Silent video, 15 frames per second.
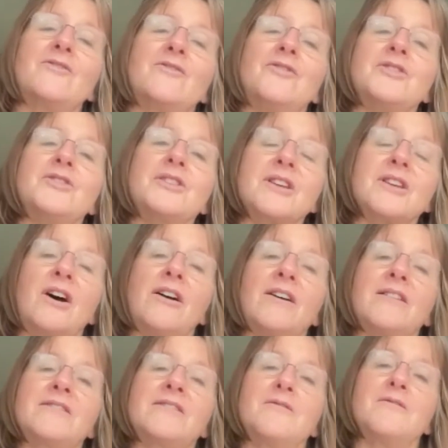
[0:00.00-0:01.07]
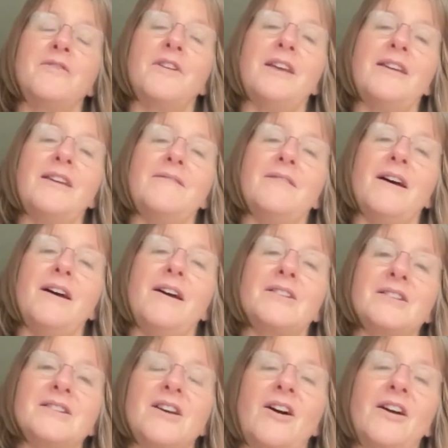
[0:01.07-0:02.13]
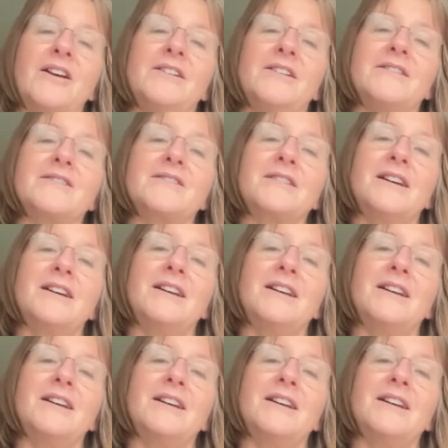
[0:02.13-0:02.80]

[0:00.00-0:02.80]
the designs of the designers,